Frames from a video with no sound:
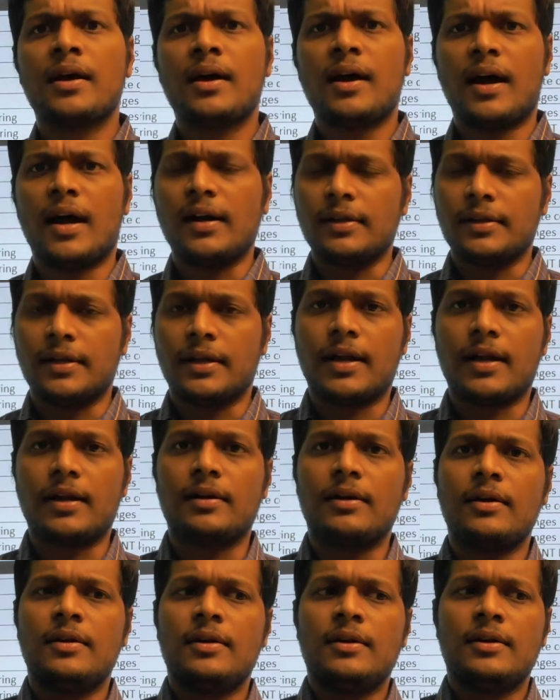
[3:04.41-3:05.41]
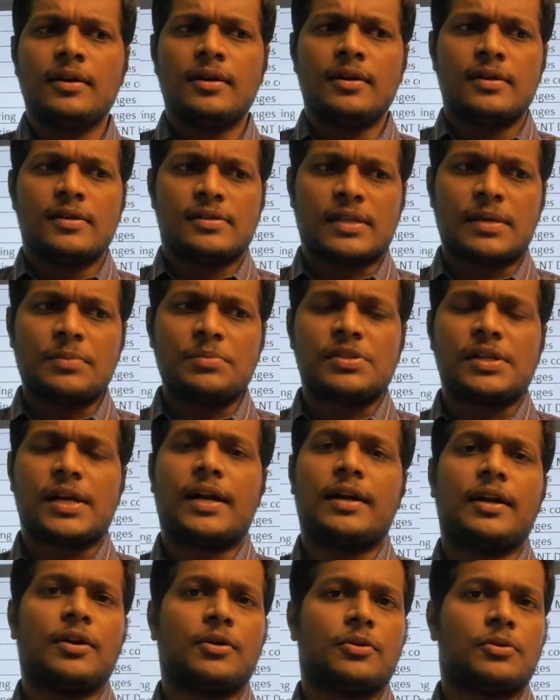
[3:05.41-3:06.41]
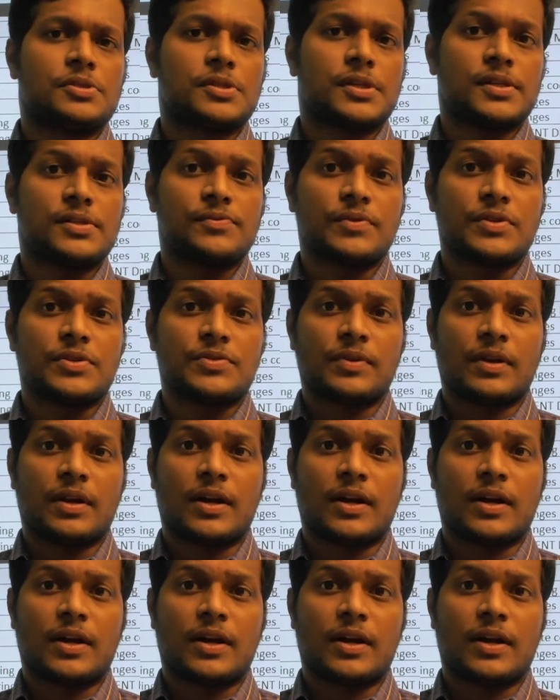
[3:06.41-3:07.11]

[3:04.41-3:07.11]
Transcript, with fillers: and there are some standard questions which will